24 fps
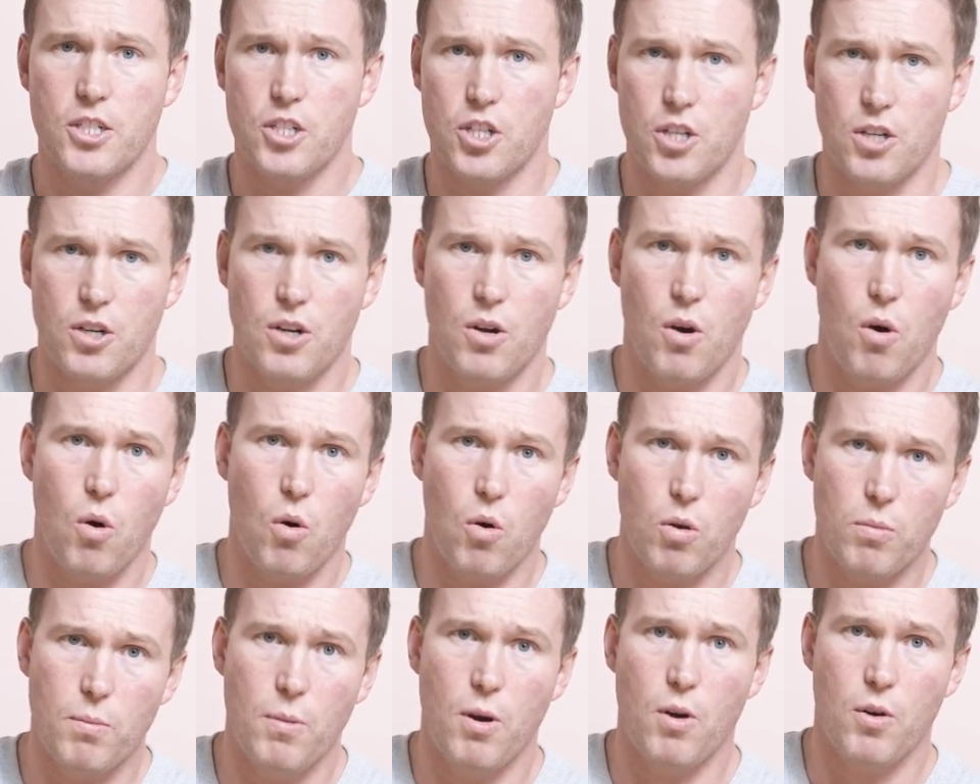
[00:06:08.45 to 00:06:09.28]
turn
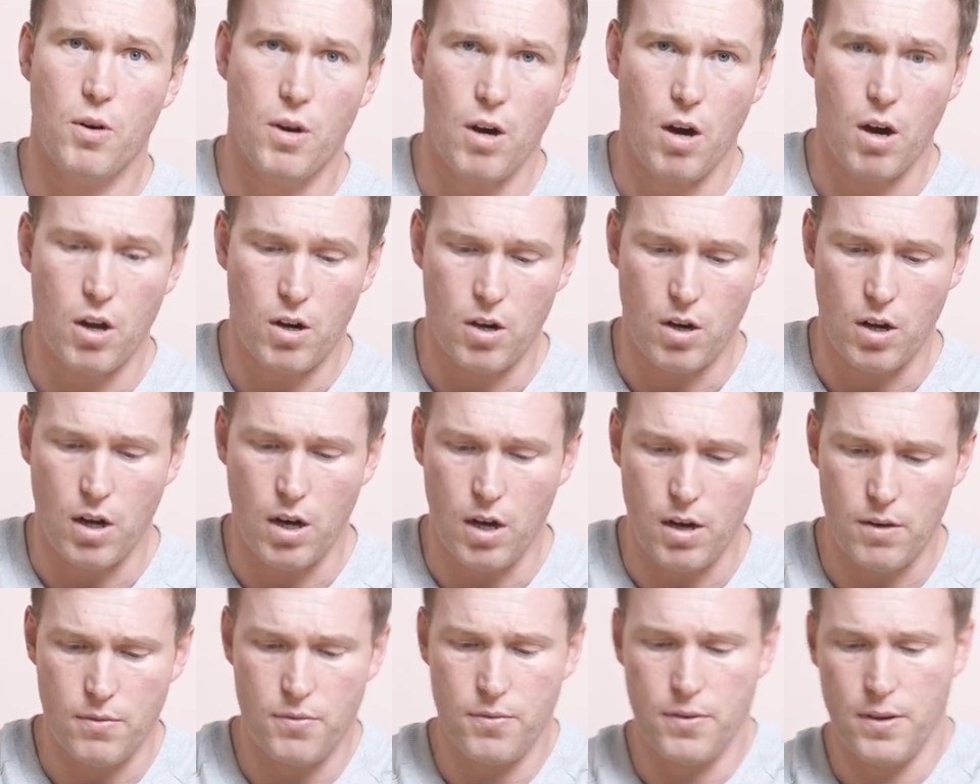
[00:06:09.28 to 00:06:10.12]
hold mode on and
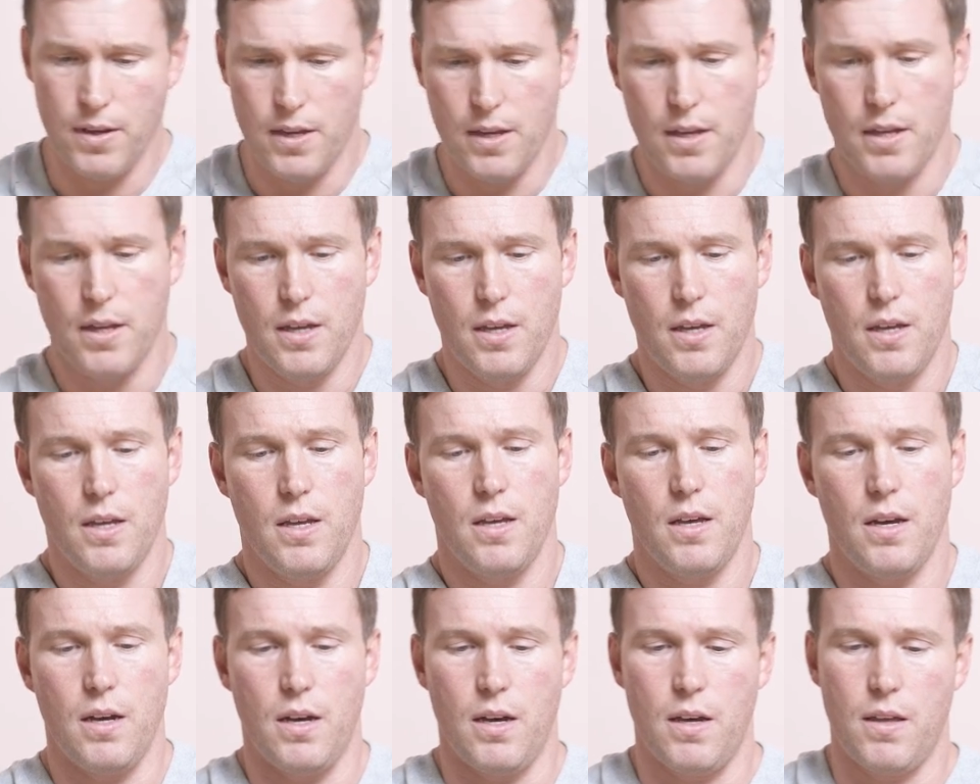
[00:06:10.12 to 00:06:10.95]
off.
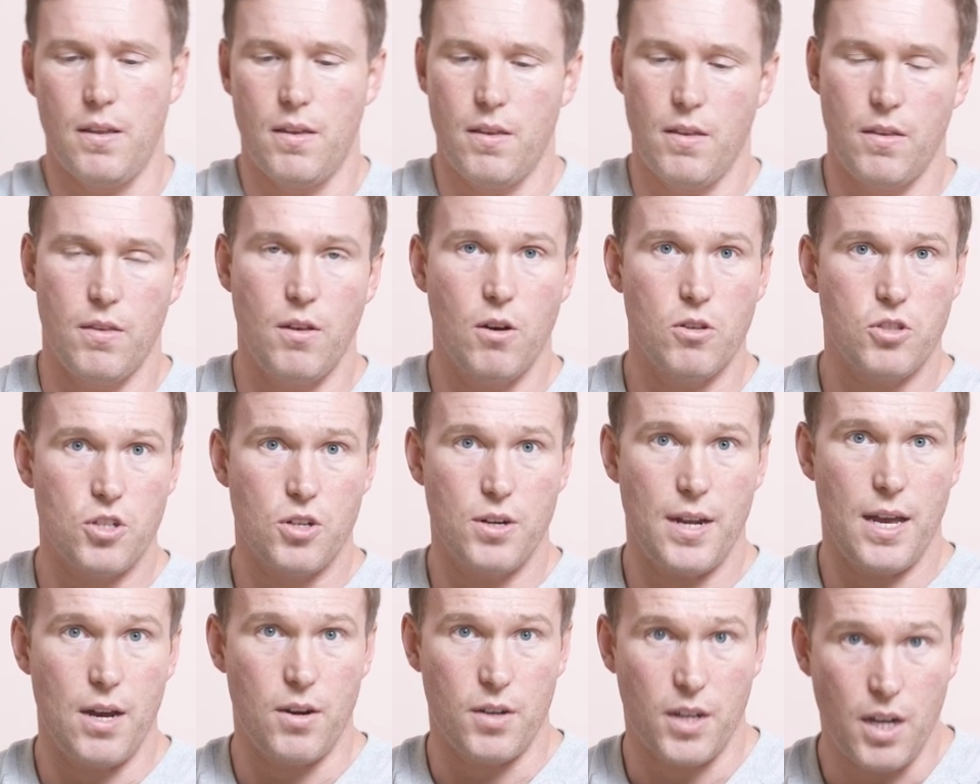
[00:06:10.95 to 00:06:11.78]
Those
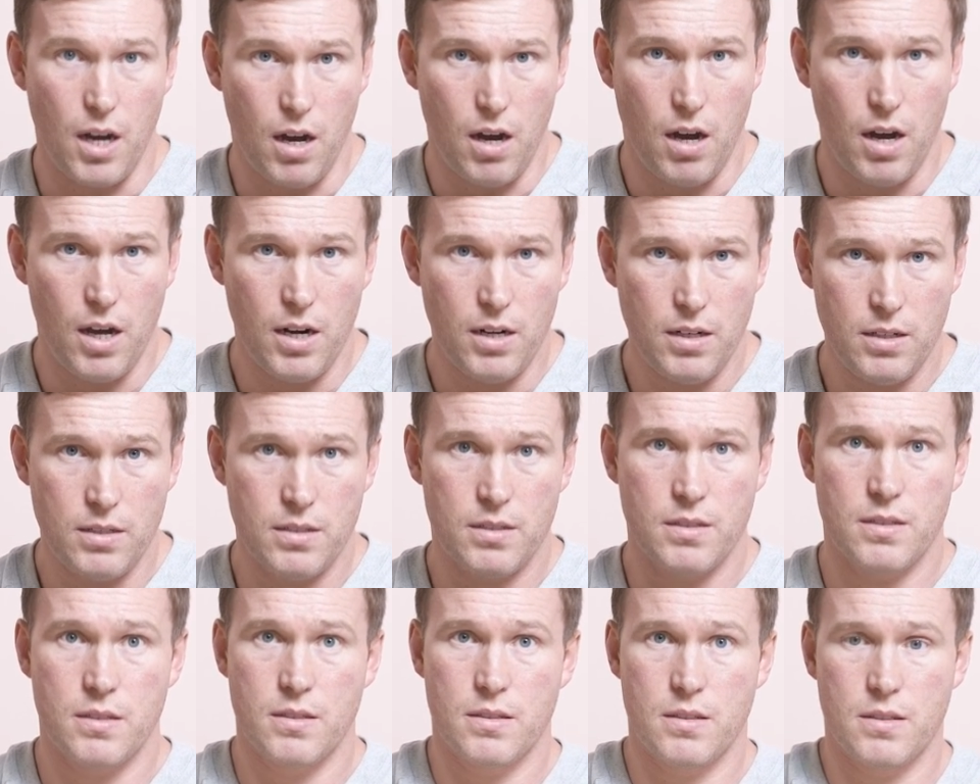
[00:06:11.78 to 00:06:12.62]
are now gone,
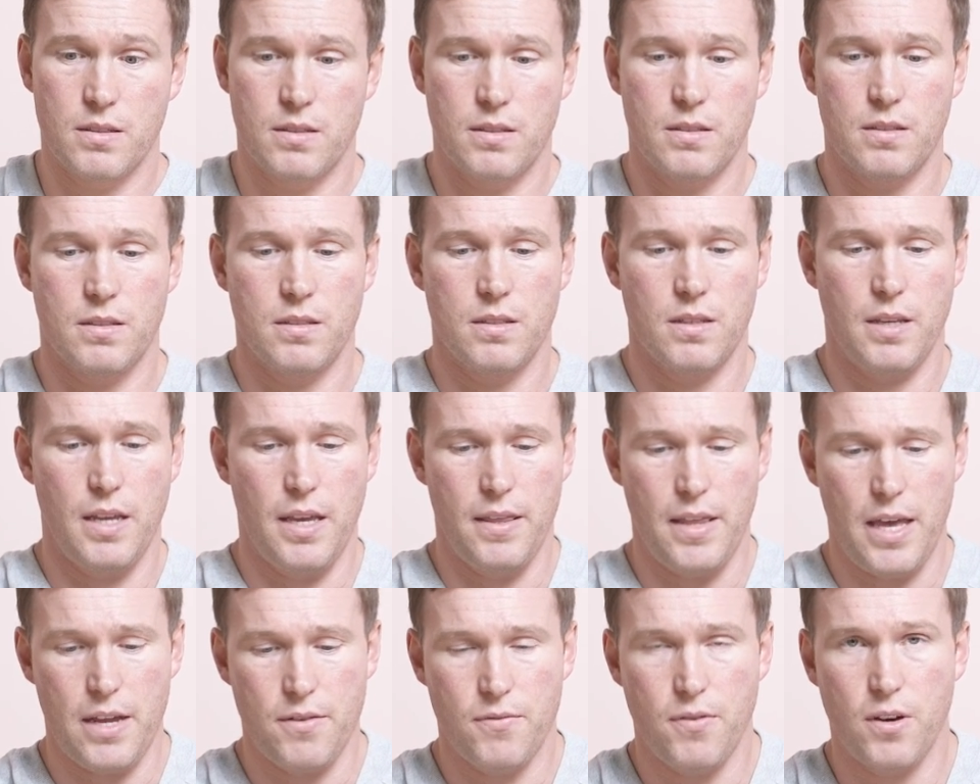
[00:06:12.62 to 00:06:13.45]

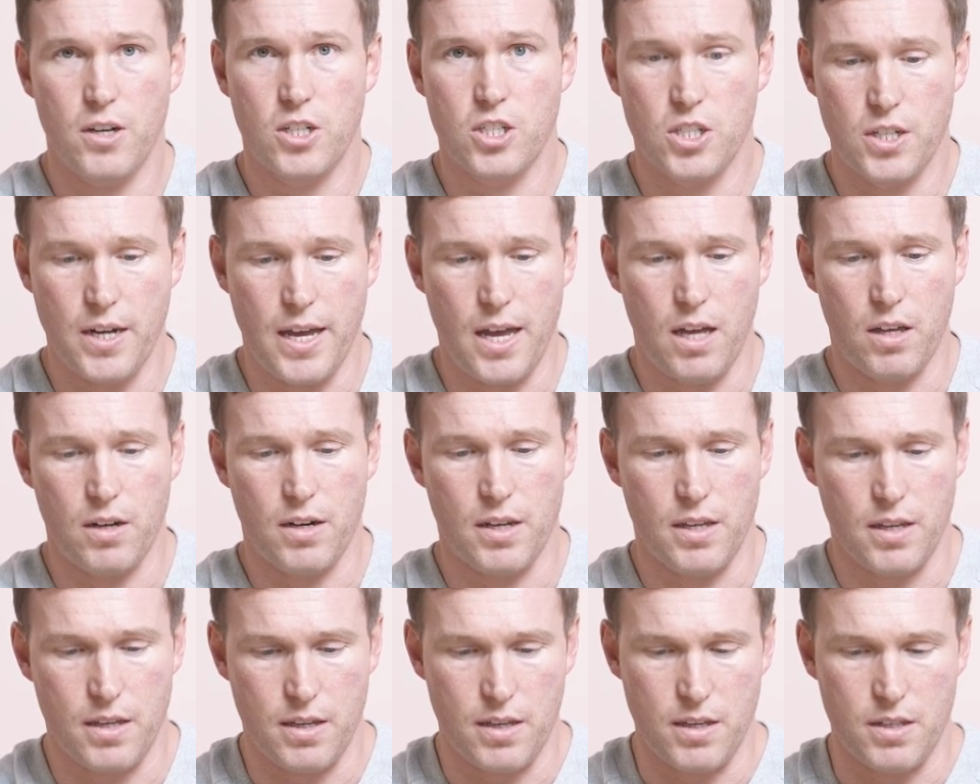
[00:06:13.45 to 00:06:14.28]
and that
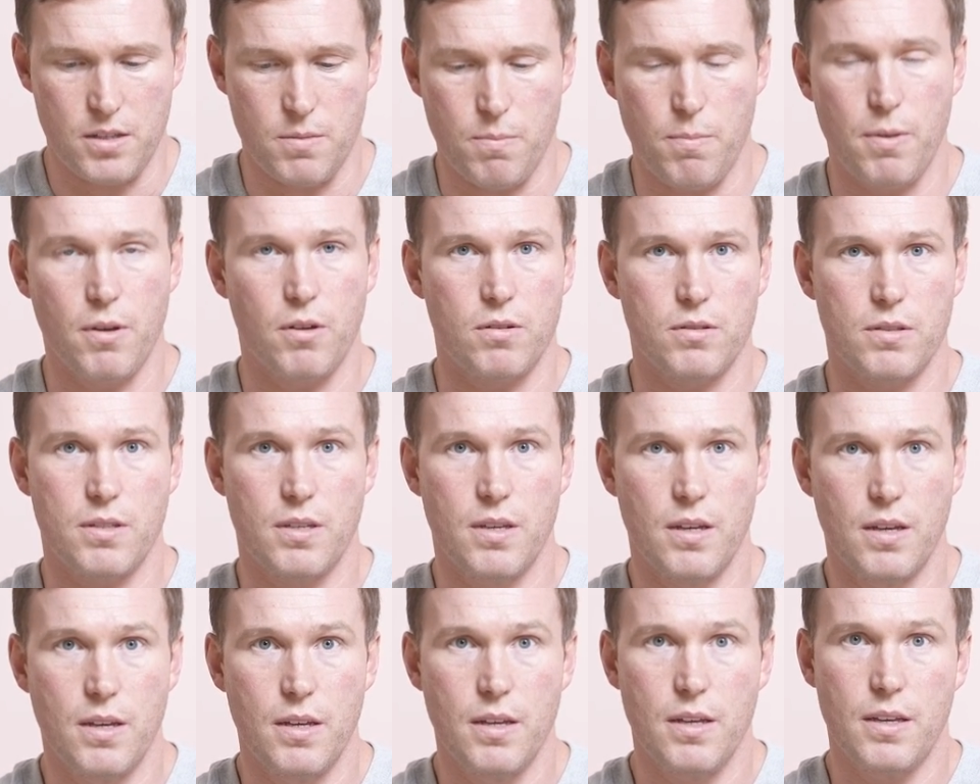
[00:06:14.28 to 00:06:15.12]
functionality is built
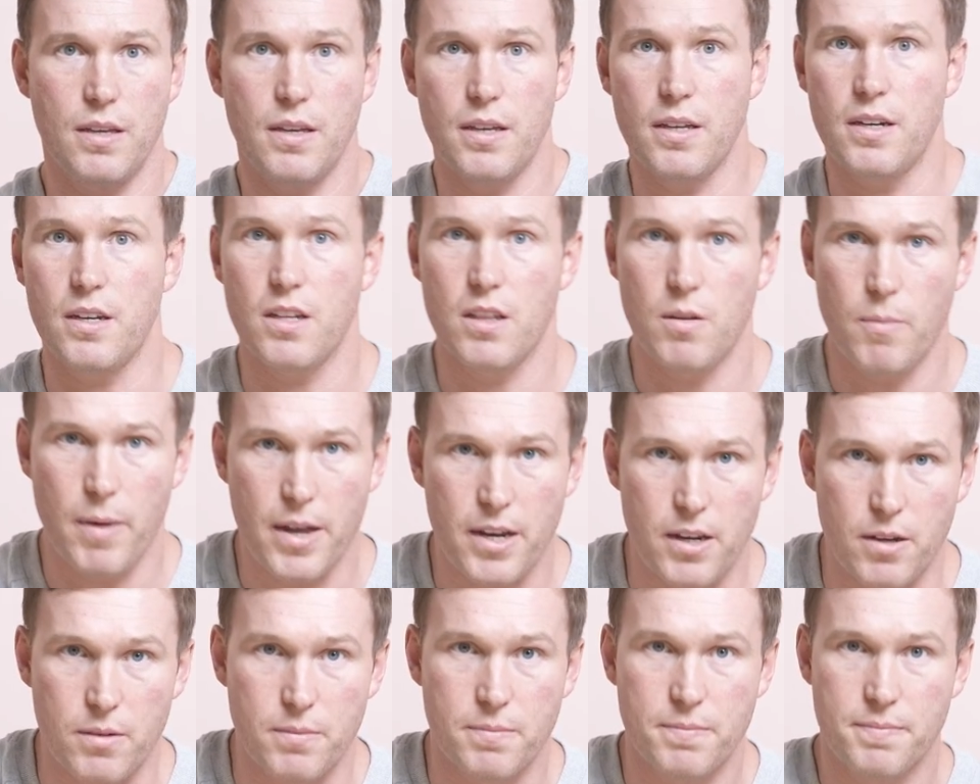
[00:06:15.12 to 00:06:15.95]
into the
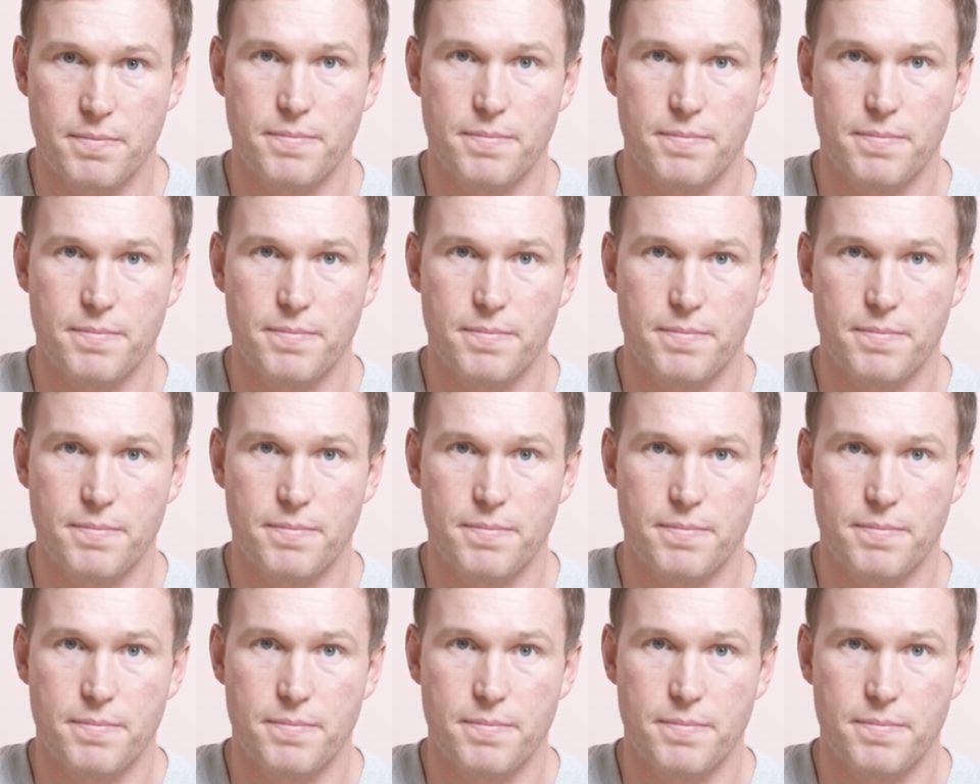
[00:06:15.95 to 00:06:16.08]
menu.